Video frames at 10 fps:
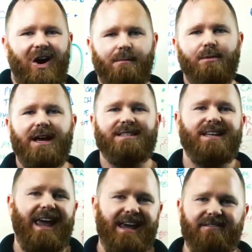
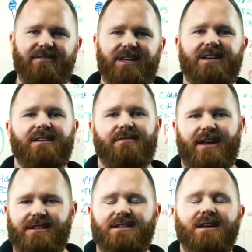complex AV and
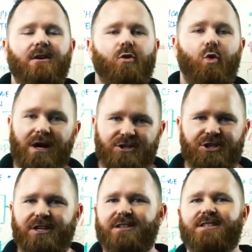event
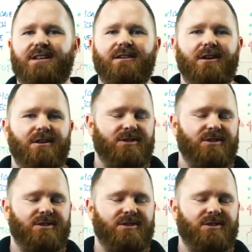questions and